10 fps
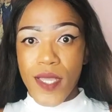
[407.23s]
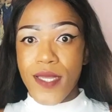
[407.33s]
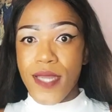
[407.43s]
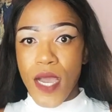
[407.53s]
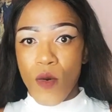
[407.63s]

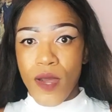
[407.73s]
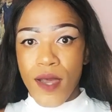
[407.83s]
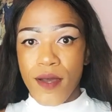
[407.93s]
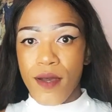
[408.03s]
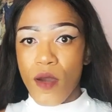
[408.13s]
in
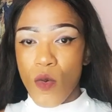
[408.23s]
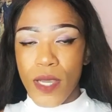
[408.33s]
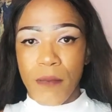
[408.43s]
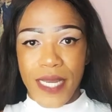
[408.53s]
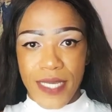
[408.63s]
our
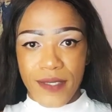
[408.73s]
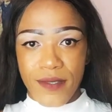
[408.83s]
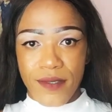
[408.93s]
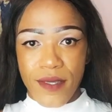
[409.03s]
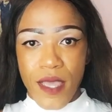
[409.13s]

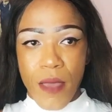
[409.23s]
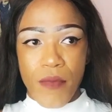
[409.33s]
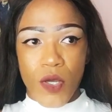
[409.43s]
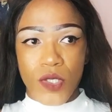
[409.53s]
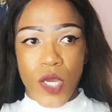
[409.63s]
workplace,
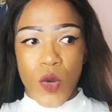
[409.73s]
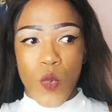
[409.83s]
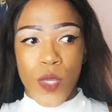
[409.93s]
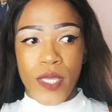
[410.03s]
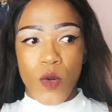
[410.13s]
because
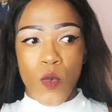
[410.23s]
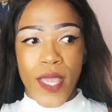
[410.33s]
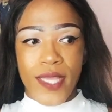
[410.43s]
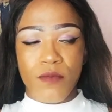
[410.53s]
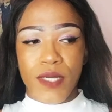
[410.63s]
we are
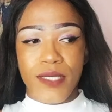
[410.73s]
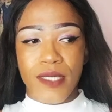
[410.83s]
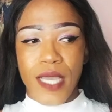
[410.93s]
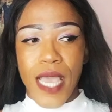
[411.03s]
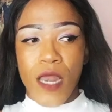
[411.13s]

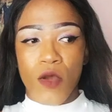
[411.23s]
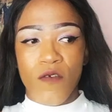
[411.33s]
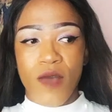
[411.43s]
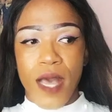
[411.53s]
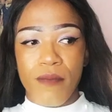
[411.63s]
experiencing a lot
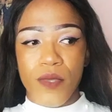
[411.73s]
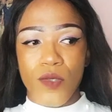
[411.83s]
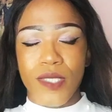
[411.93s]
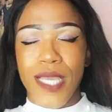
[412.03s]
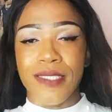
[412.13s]
of
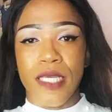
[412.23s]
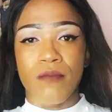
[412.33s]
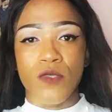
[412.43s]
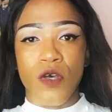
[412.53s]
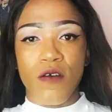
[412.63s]
abuse in
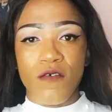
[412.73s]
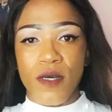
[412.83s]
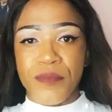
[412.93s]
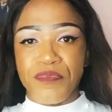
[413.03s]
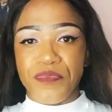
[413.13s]
terms of
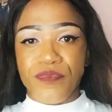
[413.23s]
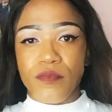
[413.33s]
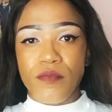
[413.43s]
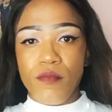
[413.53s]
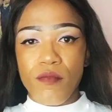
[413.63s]

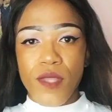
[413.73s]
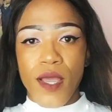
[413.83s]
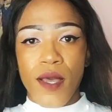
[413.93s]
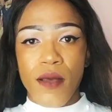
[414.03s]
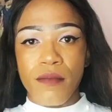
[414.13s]

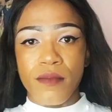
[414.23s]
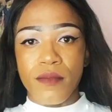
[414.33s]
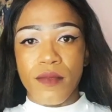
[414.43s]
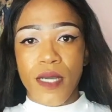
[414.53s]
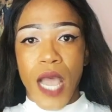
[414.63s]

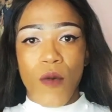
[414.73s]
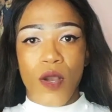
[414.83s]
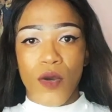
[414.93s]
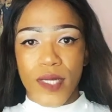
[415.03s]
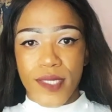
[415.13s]
our
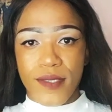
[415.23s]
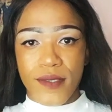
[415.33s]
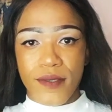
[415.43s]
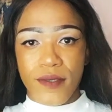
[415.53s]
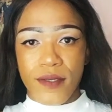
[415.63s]

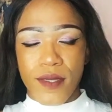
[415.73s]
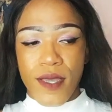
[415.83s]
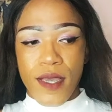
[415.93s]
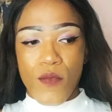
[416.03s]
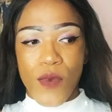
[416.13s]
colleagues.
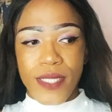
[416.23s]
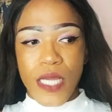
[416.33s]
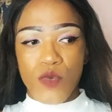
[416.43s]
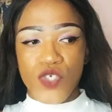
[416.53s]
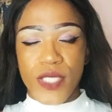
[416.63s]
Right
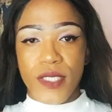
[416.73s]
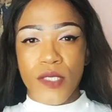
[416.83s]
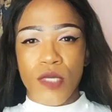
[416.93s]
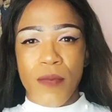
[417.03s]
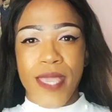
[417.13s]
now, Jesse is
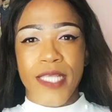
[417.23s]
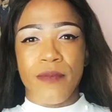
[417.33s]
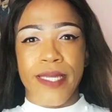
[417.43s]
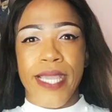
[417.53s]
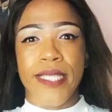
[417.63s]
going to be
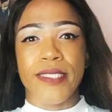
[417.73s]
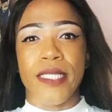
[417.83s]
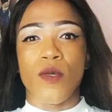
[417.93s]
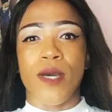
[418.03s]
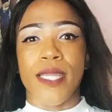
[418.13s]
explaining
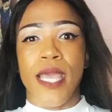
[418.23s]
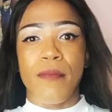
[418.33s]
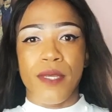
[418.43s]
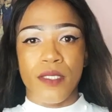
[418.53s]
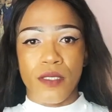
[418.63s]
exactly what
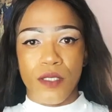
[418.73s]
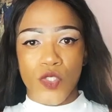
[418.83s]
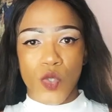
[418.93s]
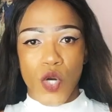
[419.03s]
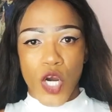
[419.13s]
happened
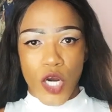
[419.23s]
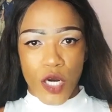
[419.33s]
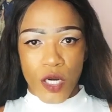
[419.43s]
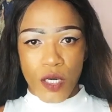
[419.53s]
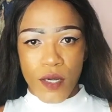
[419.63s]
to
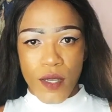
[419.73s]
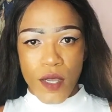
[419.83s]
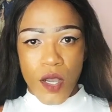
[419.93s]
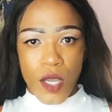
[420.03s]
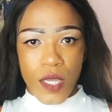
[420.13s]
her
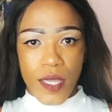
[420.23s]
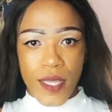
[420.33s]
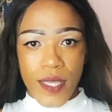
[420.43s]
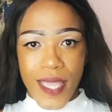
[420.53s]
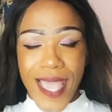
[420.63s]

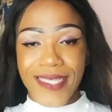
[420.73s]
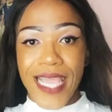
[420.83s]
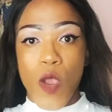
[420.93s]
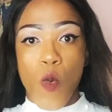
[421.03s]
at a